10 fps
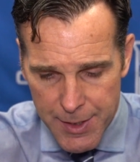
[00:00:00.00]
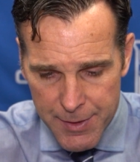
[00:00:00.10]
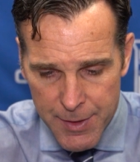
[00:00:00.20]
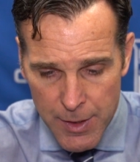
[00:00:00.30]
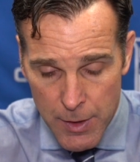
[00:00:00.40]

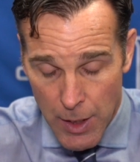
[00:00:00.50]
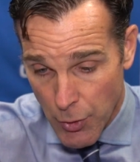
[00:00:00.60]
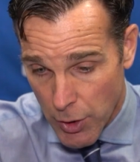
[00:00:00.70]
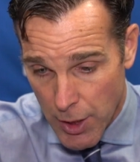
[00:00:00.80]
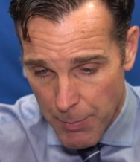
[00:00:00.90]
And I
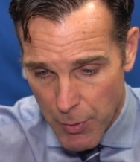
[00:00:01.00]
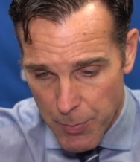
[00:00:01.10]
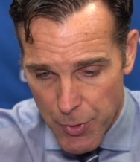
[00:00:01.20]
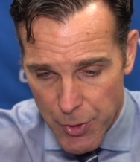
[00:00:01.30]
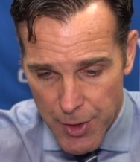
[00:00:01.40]
thought Kaapo had
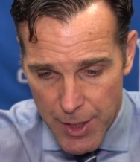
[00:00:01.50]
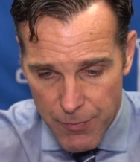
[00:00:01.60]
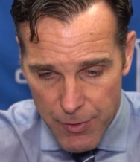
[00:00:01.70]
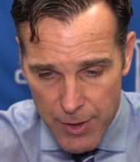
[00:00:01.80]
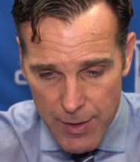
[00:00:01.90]
a pretty good
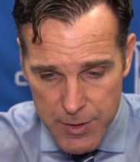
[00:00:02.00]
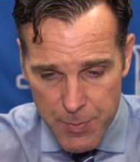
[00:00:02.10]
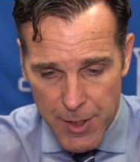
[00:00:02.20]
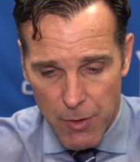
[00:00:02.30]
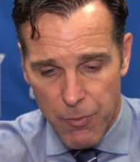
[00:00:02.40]
night for a guy that's
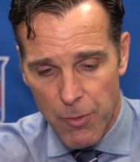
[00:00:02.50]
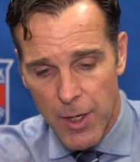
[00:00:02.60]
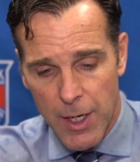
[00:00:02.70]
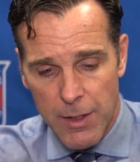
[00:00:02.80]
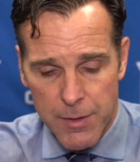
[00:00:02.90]
been out for a
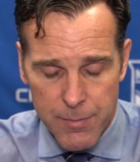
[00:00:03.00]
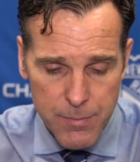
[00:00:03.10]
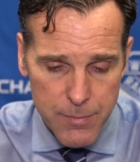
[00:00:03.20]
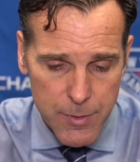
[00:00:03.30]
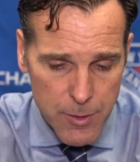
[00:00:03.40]
while and,
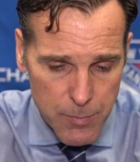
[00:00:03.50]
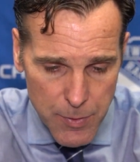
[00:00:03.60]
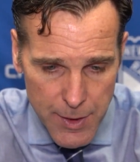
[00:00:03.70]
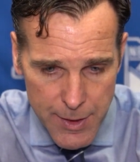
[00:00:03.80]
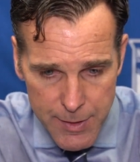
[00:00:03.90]
you know,
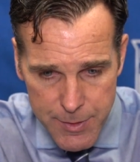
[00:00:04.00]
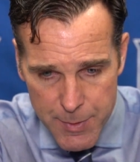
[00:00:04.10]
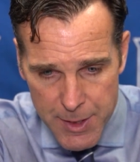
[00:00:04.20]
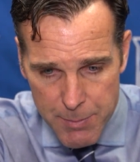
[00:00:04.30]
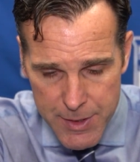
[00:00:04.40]
playing as
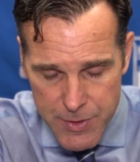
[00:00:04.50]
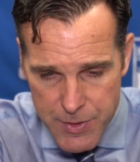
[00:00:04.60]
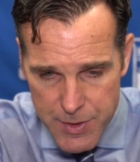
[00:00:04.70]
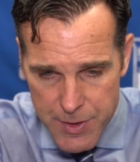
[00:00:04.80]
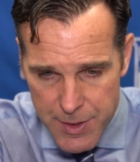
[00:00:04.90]
many minutes
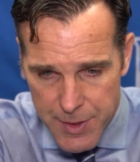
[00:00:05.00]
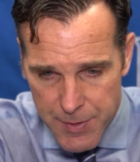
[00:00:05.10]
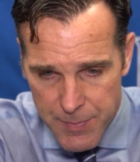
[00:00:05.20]
as he did.